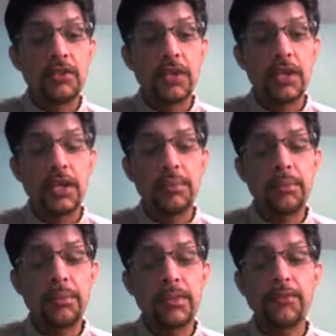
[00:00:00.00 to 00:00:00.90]

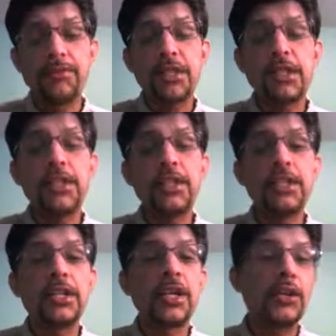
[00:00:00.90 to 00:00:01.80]
definitely
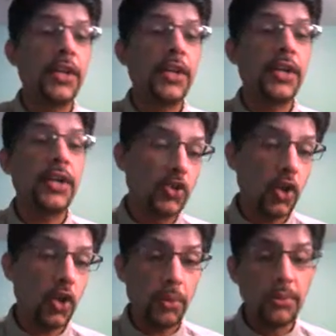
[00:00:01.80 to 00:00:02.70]
did a great
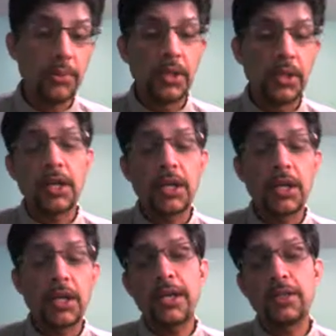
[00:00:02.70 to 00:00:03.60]
job
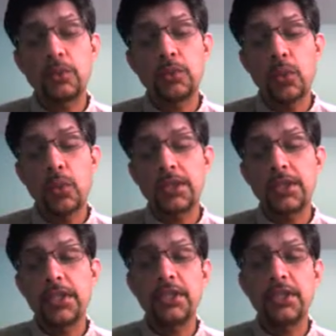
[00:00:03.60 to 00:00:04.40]
compared to what they did.